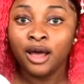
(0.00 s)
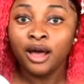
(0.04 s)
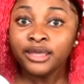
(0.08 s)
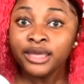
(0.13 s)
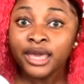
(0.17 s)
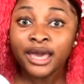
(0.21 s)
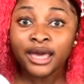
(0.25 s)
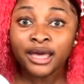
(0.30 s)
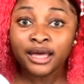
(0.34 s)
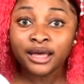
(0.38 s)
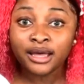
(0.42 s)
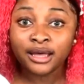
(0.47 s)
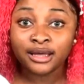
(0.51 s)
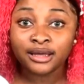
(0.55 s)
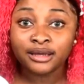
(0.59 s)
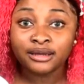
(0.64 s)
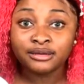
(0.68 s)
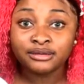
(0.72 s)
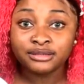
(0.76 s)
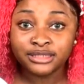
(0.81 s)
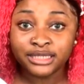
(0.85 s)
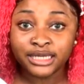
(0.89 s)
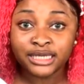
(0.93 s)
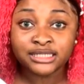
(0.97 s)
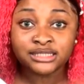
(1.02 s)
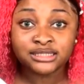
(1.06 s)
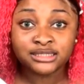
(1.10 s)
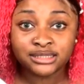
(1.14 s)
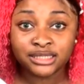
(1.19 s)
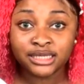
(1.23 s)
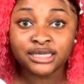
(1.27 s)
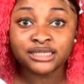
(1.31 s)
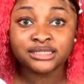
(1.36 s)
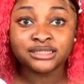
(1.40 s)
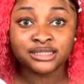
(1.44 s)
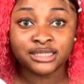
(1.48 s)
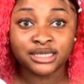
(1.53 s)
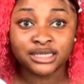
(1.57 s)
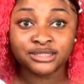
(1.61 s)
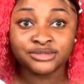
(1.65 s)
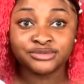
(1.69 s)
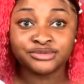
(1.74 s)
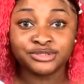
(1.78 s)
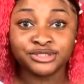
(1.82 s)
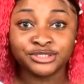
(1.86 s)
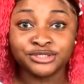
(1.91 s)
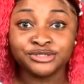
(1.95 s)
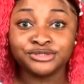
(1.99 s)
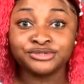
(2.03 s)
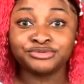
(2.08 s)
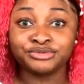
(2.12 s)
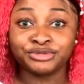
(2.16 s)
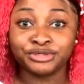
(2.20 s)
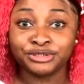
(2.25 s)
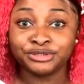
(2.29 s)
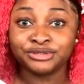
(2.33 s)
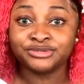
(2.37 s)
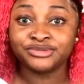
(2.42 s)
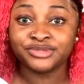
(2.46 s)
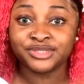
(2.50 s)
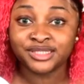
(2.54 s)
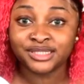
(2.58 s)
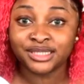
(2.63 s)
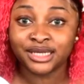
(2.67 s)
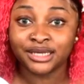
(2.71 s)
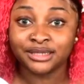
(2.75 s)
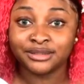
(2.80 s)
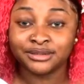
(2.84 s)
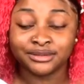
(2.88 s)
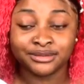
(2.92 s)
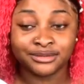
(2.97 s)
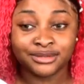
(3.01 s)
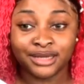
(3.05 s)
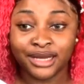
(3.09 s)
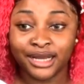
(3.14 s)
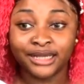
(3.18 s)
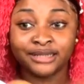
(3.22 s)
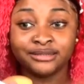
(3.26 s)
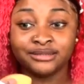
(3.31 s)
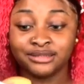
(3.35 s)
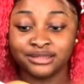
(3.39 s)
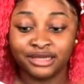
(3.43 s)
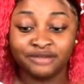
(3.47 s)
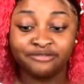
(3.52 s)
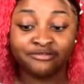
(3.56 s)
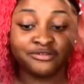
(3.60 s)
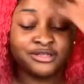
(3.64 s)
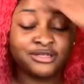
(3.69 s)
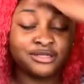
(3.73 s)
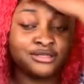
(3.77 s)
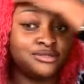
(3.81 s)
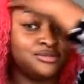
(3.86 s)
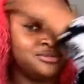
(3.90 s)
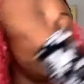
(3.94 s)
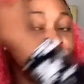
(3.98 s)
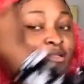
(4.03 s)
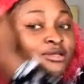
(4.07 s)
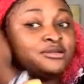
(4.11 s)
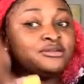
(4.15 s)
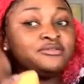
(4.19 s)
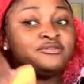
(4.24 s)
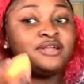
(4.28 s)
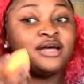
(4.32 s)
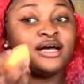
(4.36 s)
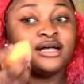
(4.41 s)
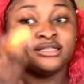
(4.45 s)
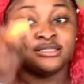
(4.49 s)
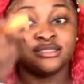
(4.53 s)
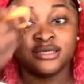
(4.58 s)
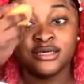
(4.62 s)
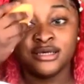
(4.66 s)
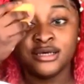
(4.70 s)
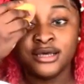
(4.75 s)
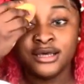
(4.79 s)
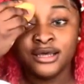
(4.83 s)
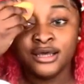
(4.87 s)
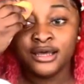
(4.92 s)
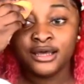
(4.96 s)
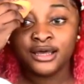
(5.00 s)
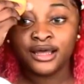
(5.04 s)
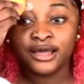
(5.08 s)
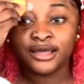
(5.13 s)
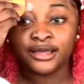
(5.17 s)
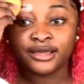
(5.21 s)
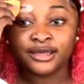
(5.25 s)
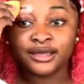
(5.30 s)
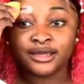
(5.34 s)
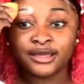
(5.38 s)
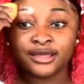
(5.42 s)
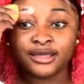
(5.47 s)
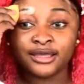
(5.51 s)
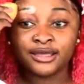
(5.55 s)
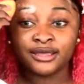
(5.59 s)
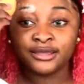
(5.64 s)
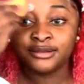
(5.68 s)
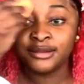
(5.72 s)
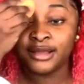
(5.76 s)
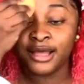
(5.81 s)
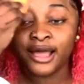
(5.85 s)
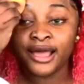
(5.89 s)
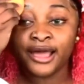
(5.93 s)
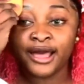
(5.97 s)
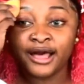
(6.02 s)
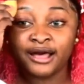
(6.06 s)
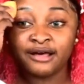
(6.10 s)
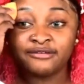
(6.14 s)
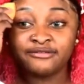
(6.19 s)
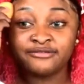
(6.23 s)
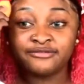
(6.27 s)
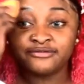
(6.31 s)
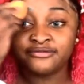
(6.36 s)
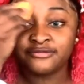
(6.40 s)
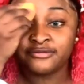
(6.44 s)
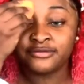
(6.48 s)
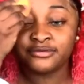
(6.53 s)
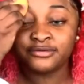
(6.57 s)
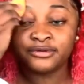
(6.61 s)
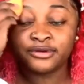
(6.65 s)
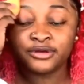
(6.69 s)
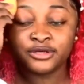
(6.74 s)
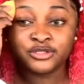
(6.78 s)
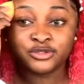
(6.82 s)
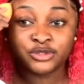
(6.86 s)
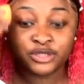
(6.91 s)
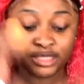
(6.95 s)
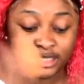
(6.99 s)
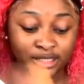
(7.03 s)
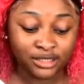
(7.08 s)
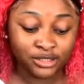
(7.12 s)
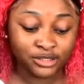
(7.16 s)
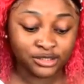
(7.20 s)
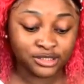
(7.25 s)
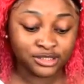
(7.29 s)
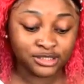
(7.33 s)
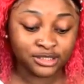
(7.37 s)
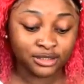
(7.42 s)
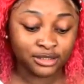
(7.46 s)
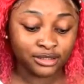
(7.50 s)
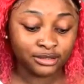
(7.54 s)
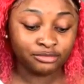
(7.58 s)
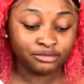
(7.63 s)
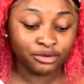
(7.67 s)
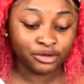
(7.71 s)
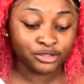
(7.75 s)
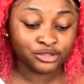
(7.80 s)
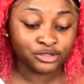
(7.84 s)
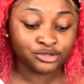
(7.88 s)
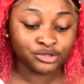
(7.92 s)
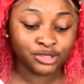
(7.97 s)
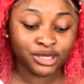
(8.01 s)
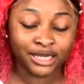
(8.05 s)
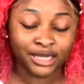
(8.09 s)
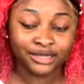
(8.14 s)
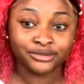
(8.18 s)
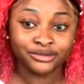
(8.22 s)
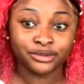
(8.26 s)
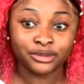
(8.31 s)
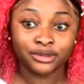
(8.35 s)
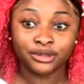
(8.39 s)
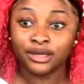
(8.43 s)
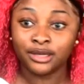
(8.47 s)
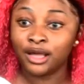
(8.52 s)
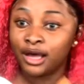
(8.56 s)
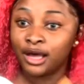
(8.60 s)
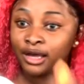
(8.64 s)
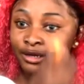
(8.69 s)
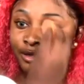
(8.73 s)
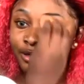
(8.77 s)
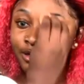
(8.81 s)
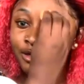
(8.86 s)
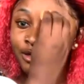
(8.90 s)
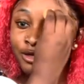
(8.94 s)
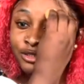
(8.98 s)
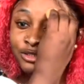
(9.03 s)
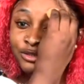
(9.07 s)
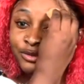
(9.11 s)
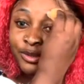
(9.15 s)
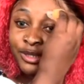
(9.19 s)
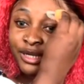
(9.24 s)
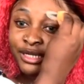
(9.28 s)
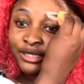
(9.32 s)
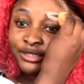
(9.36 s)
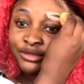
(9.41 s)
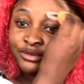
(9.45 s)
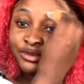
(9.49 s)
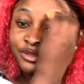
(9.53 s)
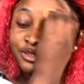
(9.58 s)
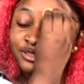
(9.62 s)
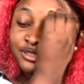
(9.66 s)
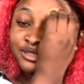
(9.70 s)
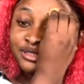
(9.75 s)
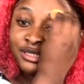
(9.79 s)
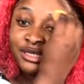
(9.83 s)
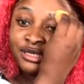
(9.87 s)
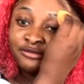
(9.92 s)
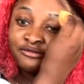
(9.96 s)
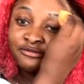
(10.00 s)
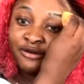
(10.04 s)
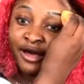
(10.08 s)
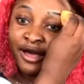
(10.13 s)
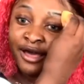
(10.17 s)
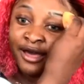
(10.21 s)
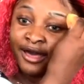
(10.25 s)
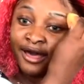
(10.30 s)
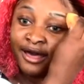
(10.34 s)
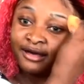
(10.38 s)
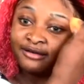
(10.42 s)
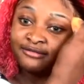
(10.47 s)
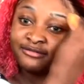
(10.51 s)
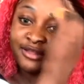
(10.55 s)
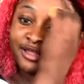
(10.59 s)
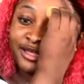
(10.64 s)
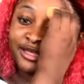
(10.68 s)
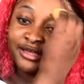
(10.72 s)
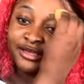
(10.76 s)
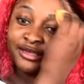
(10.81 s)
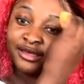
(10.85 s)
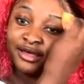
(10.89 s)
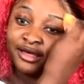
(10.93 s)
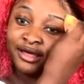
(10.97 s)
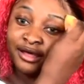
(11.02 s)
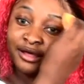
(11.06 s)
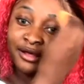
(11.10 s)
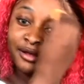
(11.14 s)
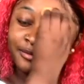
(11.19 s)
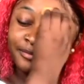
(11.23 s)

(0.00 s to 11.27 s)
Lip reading: Yeah, yes, yes, yes. Reduce, reuse, recycle. I definitely do a lot of that. I have, because it runs through candle a lot. So what I do is if I have like